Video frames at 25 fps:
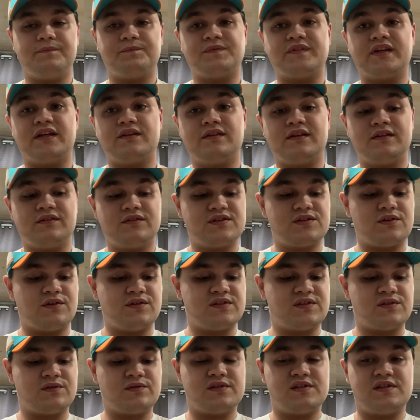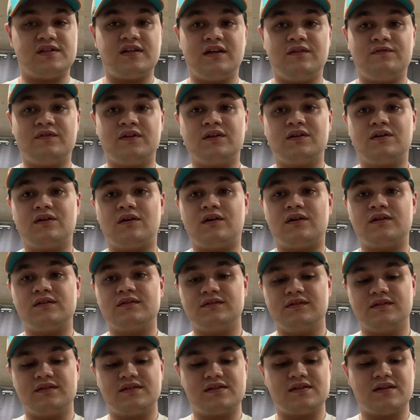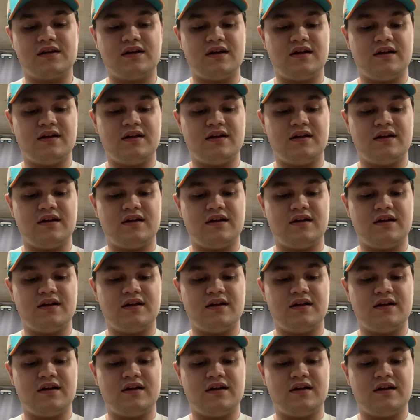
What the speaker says: And then there's also Zaven Collins.